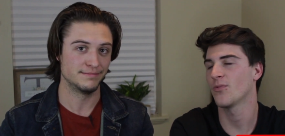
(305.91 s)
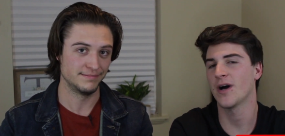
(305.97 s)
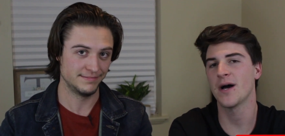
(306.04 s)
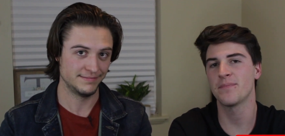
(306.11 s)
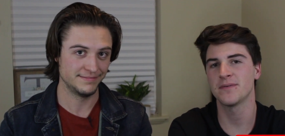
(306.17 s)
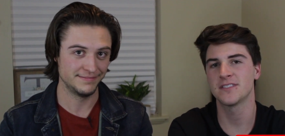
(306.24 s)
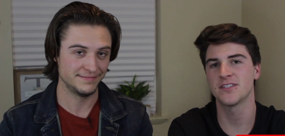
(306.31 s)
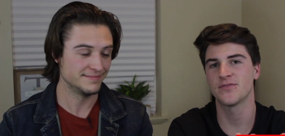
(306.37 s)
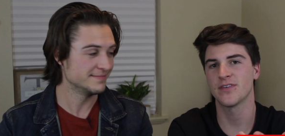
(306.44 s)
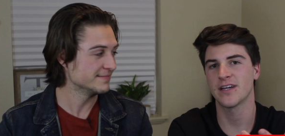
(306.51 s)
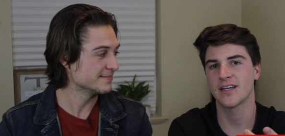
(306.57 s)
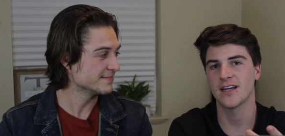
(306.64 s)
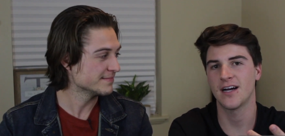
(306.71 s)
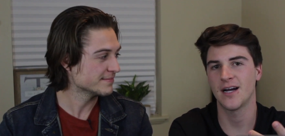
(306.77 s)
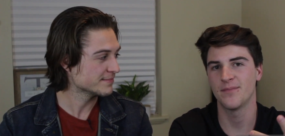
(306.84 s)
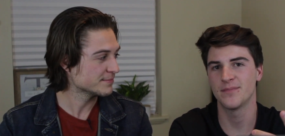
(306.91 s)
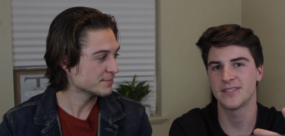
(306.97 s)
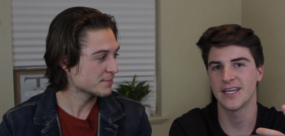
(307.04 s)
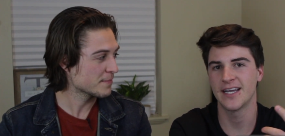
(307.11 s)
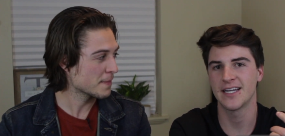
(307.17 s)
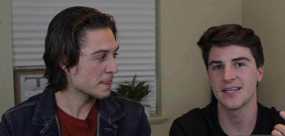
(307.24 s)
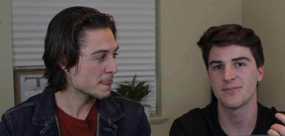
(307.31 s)
Speaker 1: What happens if like I'm
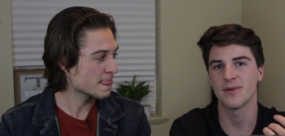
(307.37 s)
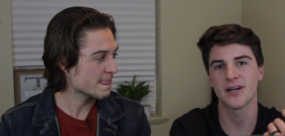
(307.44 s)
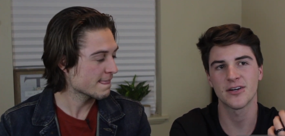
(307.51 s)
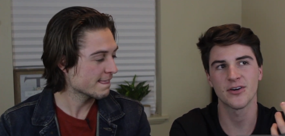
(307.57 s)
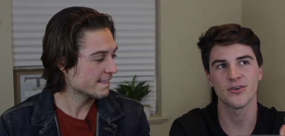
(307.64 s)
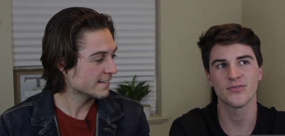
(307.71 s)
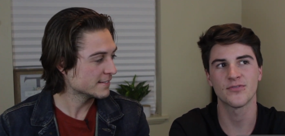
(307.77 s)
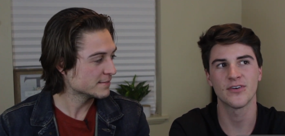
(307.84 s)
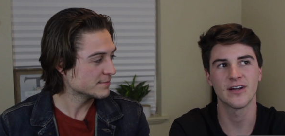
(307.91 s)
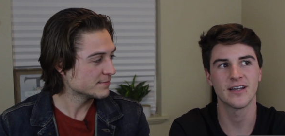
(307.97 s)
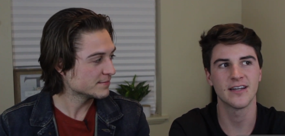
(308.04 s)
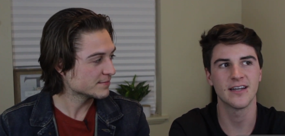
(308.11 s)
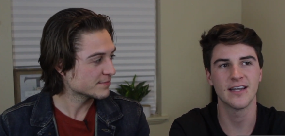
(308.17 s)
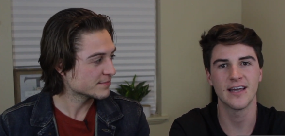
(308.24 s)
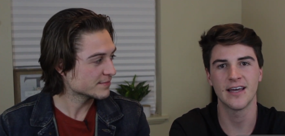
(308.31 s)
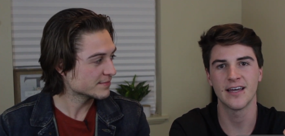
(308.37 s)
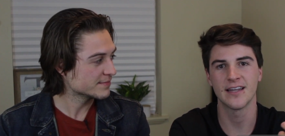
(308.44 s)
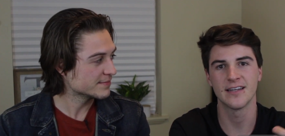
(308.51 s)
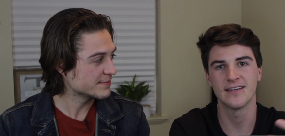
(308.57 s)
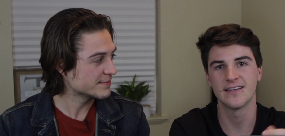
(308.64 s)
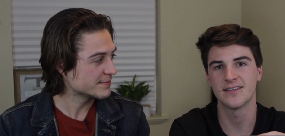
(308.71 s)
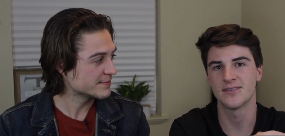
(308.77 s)
dating my girlfriend
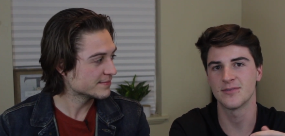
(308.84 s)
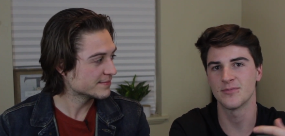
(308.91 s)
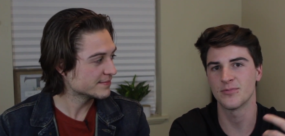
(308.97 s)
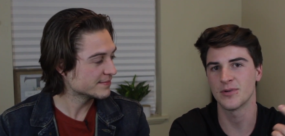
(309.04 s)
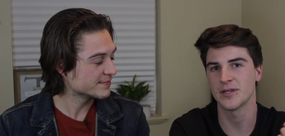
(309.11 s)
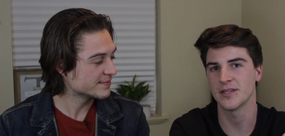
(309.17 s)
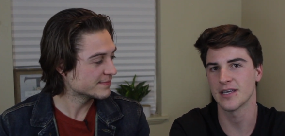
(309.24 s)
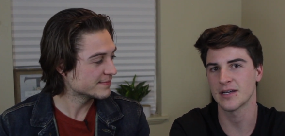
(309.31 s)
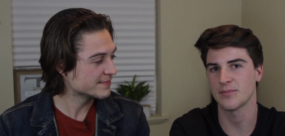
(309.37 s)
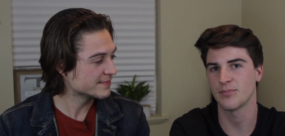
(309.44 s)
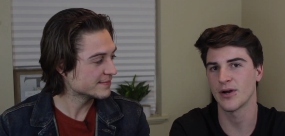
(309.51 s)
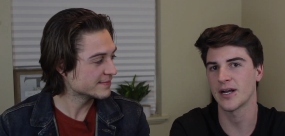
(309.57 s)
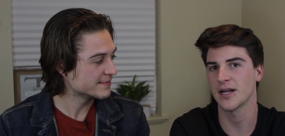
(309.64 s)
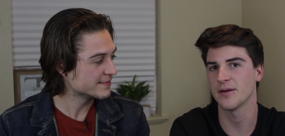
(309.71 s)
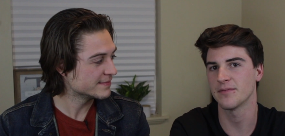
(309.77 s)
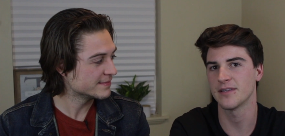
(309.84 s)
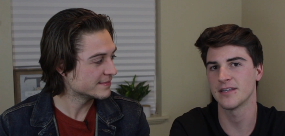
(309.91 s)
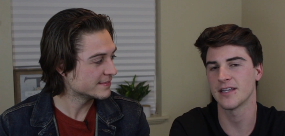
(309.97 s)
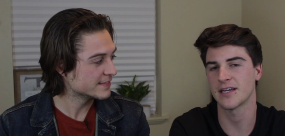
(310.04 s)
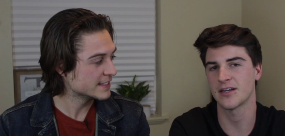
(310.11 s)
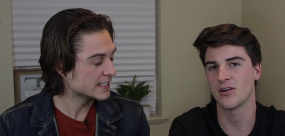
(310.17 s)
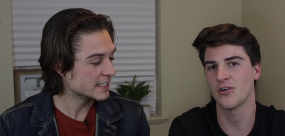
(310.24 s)
and we like break up,
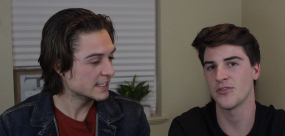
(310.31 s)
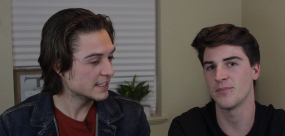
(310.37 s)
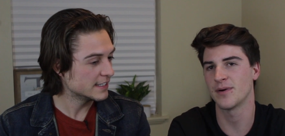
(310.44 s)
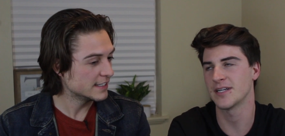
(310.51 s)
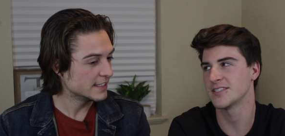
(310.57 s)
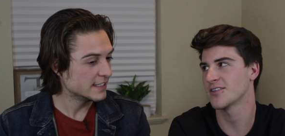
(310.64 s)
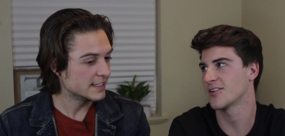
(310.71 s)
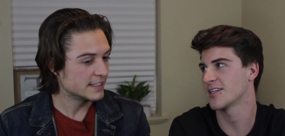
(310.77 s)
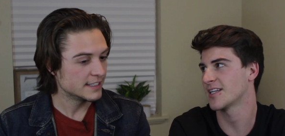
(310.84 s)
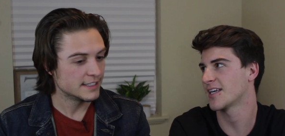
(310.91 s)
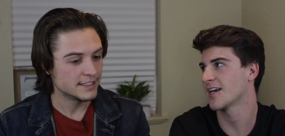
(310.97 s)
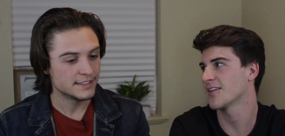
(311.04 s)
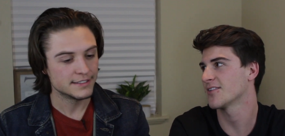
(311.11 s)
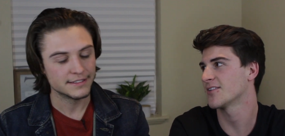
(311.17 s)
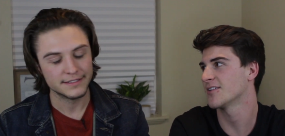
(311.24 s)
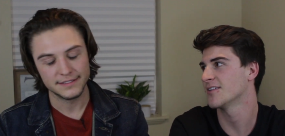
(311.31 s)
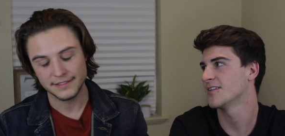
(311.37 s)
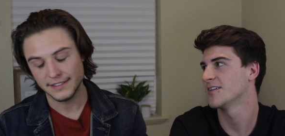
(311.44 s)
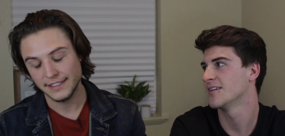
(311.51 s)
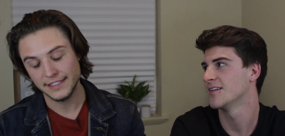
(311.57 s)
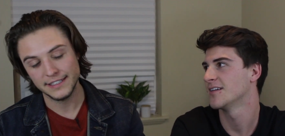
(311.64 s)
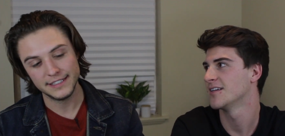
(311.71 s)
then like all the money's already together?
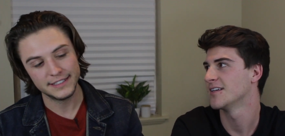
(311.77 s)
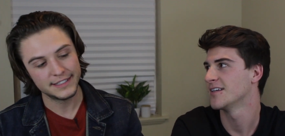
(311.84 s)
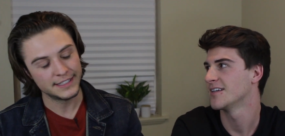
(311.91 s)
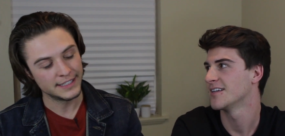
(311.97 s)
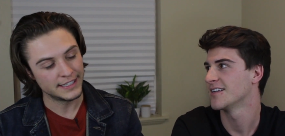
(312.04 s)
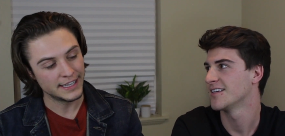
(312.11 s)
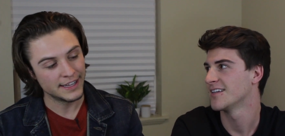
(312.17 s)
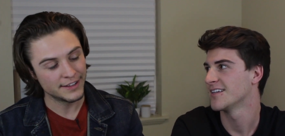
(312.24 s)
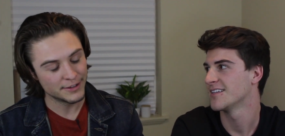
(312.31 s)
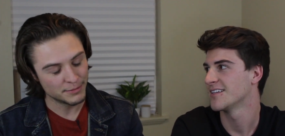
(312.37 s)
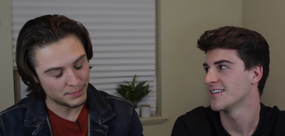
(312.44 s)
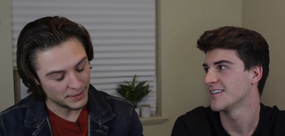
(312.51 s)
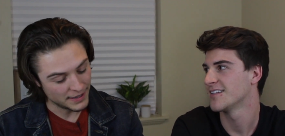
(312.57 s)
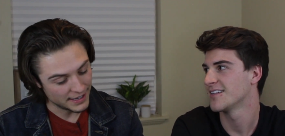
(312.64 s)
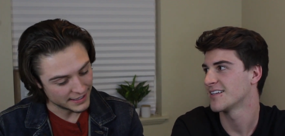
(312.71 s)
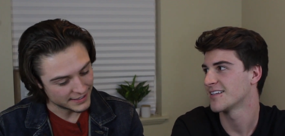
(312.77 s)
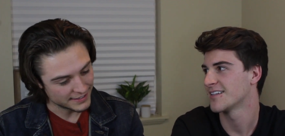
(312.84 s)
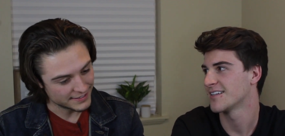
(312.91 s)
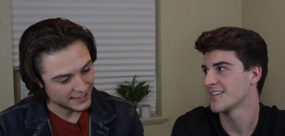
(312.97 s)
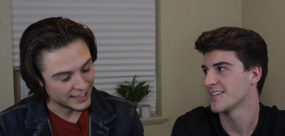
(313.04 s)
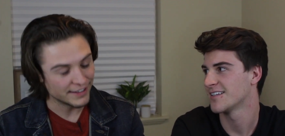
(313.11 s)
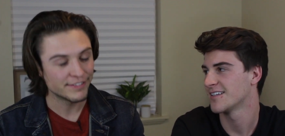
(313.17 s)
Speaker 2: It is together, but
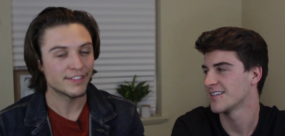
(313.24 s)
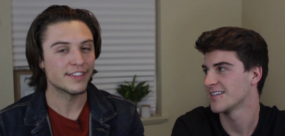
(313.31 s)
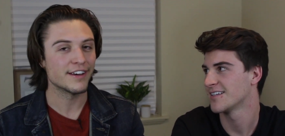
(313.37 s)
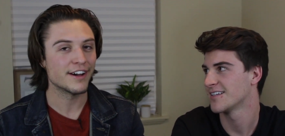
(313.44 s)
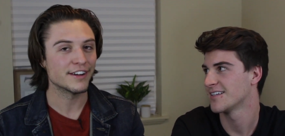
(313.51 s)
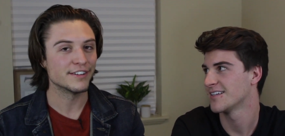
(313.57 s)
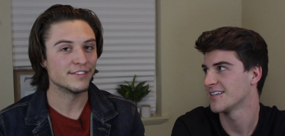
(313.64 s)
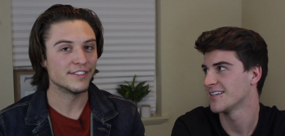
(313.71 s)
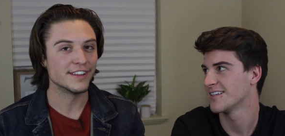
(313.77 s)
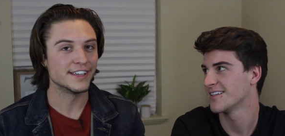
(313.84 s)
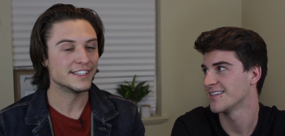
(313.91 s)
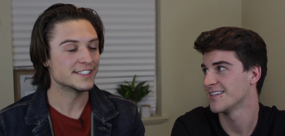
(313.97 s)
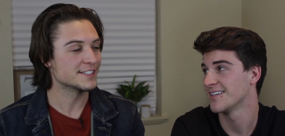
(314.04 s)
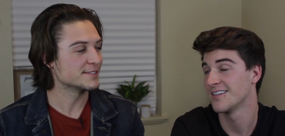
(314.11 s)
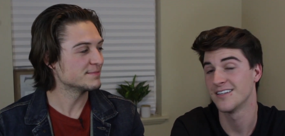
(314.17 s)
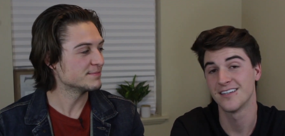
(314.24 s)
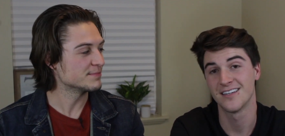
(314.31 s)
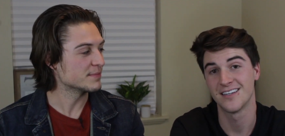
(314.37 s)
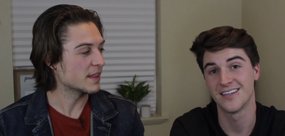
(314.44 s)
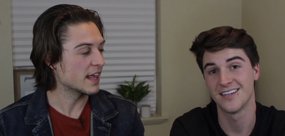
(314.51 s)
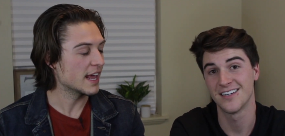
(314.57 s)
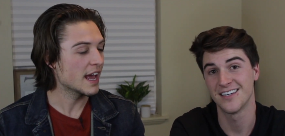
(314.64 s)
they have thought of this.
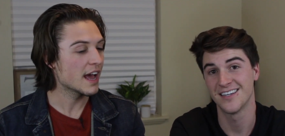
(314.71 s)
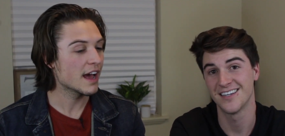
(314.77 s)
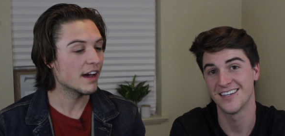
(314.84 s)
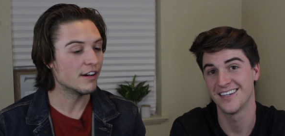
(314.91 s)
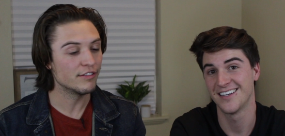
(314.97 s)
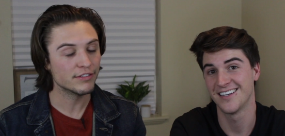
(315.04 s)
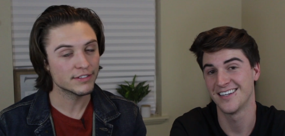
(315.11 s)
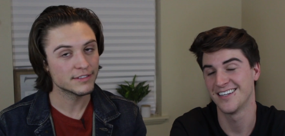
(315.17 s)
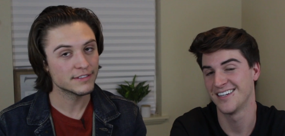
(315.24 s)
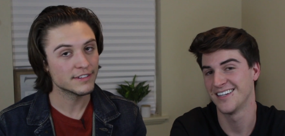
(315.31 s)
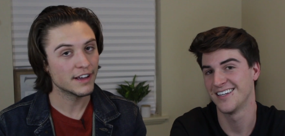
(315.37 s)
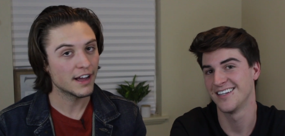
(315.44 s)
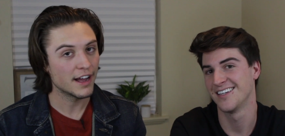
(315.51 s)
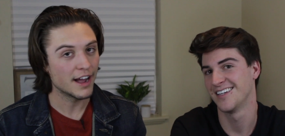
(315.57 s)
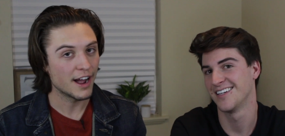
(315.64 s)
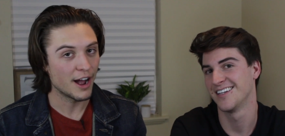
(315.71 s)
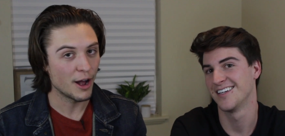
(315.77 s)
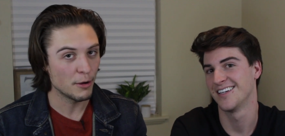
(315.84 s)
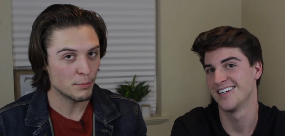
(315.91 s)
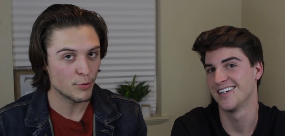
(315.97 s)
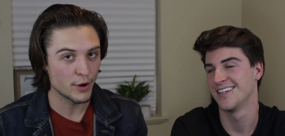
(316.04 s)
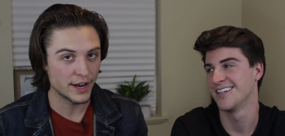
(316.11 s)
They have
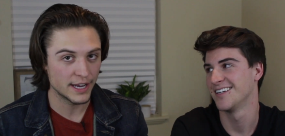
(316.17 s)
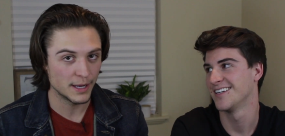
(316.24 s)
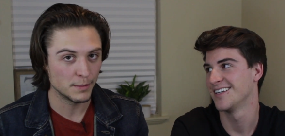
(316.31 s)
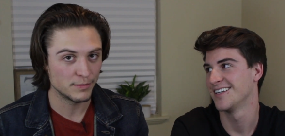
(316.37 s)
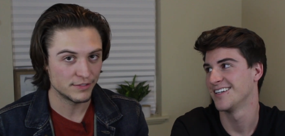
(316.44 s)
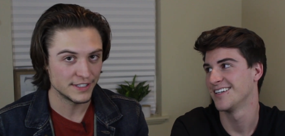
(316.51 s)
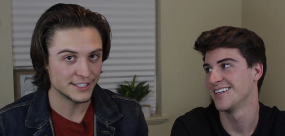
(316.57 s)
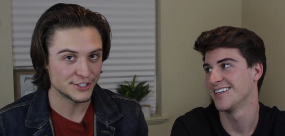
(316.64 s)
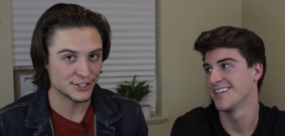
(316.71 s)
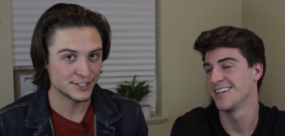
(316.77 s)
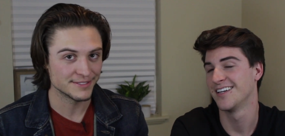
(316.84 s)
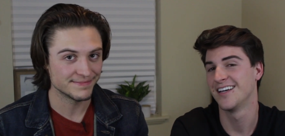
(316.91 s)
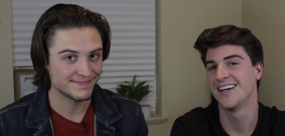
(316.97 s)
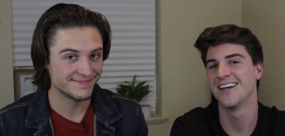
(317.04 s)
a breakup feature.